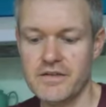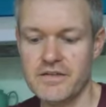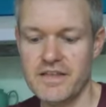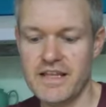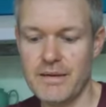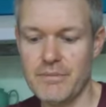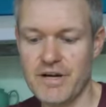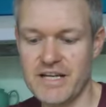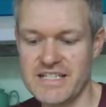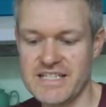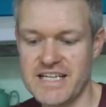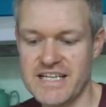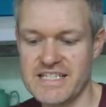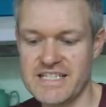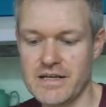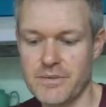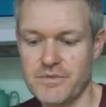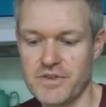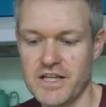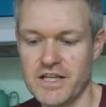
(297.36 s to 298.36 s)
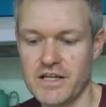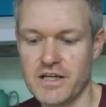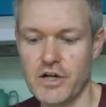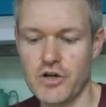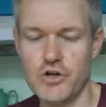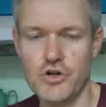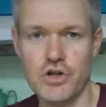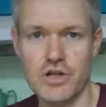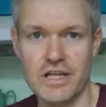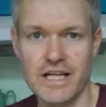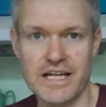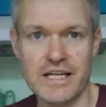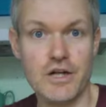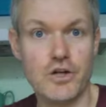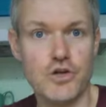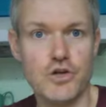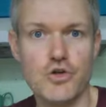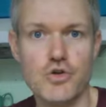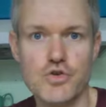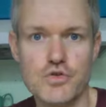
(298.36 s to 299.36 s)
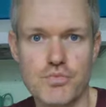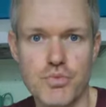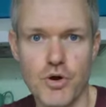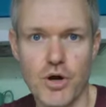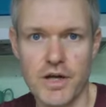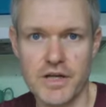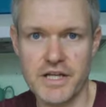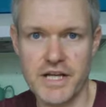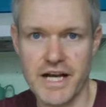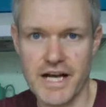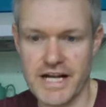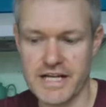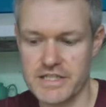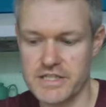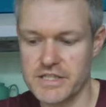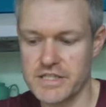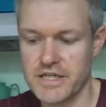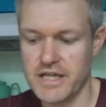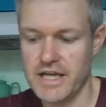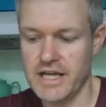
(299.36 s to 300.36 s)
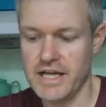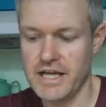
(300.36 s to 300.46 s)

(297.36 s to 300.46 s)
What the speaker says: They might say something like news broadcast.